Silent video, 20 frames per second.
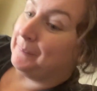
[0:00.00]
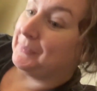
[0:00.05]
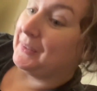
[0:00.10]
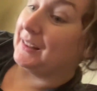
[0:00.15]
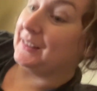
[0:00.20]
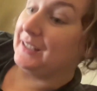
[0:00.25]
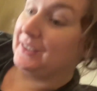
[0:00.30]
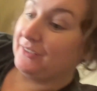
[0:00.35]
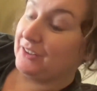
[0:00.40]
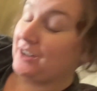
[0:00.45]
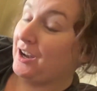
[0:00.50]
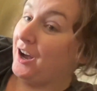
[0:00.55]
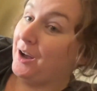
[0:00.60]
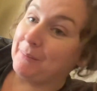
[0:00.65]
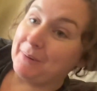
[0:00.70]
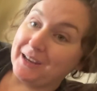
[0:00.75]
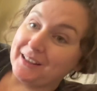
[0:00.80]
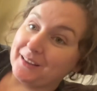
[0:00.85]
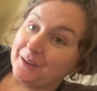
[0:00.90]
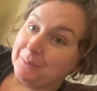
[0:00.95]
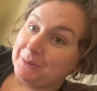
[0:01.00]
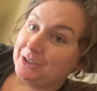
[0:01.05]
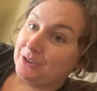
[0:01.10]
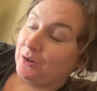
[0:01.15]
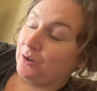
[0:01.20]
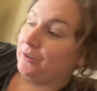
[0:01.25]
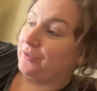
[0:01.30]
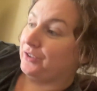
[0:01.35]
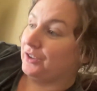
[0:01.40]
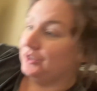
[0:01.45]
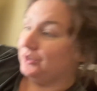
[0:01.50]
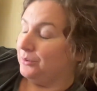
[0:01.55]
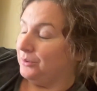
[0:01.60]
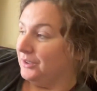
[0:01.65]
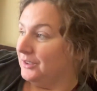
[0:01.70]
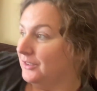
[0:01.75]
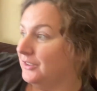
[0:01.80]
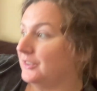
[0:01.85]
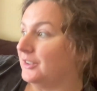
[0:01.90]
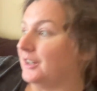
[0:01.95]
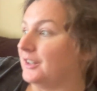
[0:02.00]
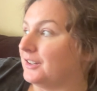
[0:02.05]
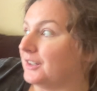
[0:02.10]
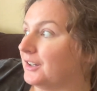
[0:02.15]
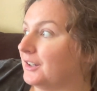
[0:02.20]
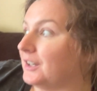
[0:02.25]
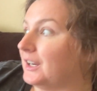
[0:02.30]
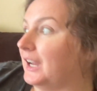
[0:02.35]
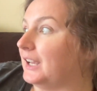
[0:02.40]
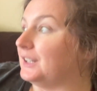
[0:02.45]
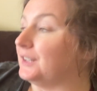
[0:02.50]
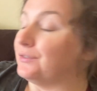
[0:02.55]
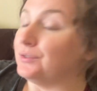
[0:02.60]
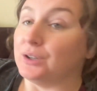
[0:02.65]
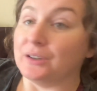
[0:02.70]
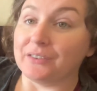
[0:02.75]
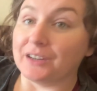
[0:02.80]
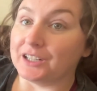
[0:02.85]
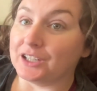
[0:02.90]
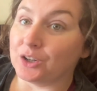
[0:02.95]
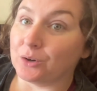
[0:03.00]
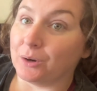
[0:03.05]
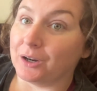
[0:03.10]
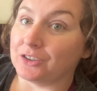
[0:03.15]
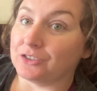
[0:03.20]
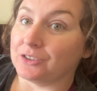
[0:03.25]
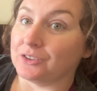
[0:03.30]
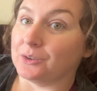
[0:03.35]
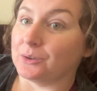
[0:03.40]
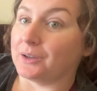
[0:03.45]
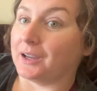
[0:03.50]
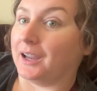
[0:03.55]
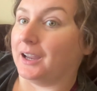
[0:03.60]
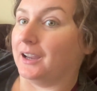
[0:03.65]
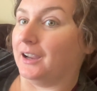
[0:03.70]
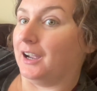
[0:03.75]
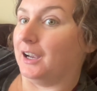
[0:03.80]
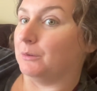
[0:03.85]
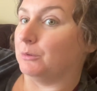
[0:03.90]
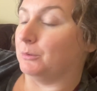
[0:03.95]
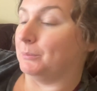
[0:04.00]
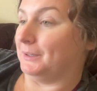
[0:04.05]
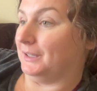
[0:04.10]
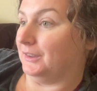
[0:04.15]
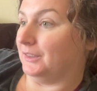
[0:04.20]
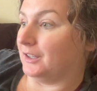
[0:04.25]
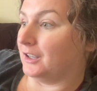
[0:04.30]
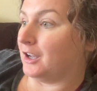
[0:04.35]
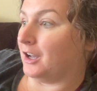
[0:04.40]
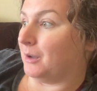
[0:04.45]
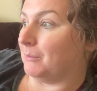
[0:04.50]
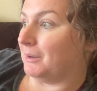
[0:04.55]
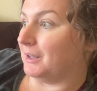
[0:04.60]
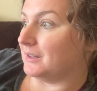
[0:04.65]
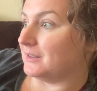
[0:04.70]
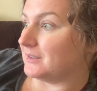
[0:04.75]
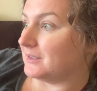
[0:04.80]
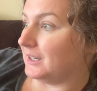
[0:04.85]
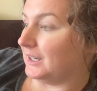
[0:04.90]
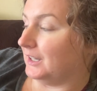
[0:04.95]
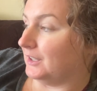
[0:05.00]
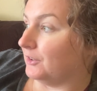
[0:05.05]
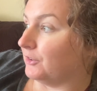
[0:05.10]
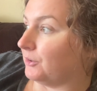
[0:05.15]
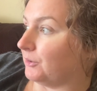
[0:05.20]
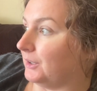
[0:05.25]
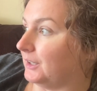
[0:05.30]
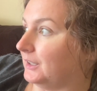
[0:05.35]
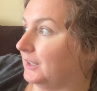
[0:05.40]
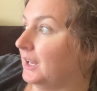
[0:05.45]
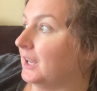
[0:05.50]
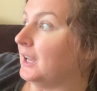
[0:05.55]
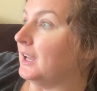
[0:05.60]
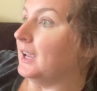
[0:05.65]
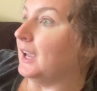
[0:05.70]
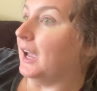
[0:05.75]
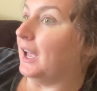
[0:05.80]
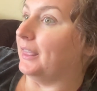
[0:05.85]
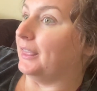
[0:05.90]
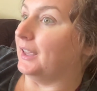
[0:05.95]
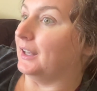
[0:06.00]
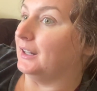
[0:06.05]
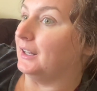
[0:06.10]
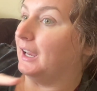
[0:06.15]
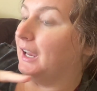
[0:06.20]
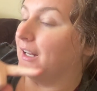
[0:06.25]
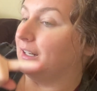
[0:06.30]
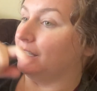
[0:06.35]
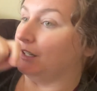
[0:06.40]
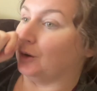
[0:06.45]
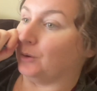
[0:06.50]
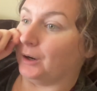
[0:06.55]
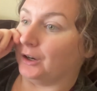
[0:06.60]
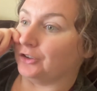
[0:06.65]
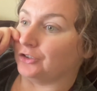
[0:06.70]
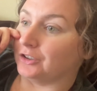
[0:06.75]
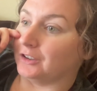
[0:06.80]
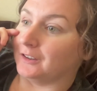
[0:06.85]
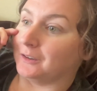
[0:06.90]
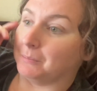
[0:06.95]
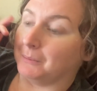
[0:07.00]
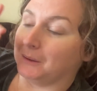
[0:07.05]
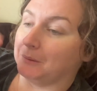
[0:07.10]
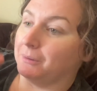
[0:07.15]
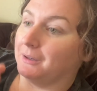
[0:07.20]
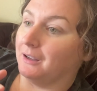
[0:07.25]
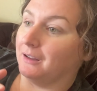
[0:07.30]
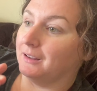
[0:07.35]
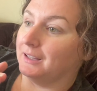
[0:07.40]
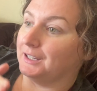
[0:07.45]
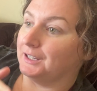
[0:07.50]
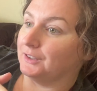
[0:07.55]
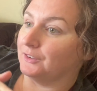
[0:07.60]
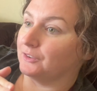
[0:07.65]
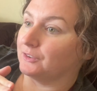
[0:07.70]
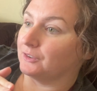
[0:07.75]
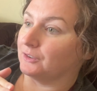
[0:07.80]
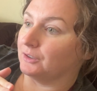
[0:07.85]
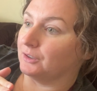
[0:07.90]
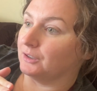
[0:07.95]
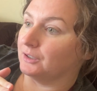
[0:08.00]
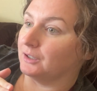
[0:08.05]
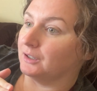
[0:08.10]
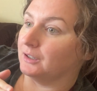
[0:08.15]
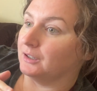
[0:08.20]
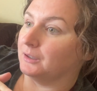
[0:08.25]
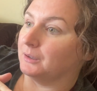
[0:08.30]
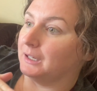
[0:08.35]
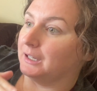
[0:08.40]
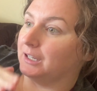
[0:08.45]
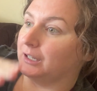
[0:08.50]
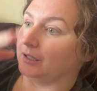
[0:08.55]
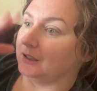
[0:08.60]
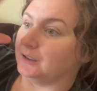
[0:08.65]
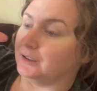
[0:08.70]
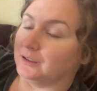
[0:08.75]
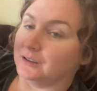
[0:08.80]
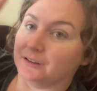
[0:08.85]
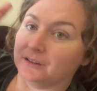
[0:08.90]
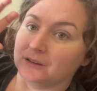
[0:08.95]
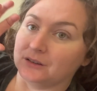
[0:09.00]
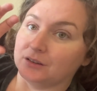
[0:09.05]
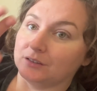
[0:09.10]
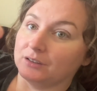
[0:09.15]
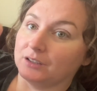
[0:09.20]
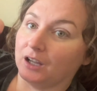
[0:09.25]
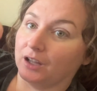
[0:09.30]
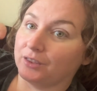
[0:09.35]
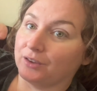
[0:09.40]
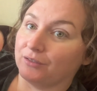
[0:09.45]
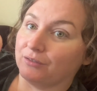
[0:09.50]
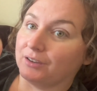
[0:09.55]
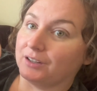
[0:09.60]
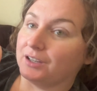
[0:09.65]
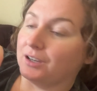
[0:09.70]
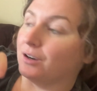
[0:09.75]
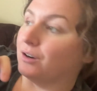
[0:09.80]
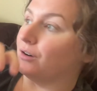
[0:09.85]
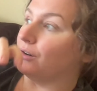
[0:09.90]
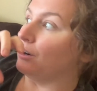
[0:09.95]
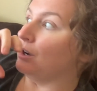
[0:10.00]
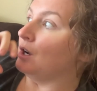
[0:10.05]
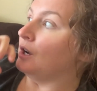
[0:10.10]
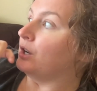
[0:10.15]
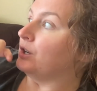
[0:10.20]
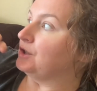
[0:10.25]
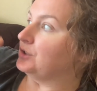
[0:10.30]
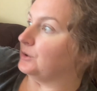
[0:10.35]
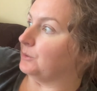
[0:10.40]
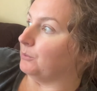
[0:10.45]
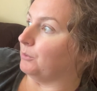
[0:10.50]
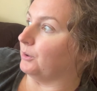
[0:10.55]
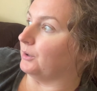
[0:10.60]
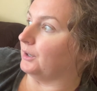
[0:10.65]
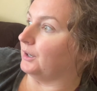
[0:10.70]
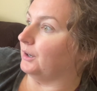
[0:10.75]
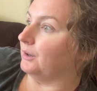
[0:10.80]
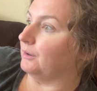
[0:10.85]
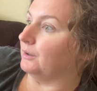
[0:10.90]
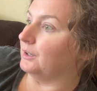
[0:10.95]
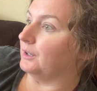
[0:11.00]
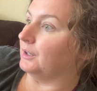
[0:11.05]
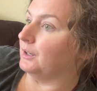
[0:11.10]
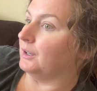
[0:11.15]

Leave a comment. Let me know if you're doing a starter. And if you have any questions, okay, I will be in the comments answering. And then any questions, maybe I'll answer on the video tomorrow.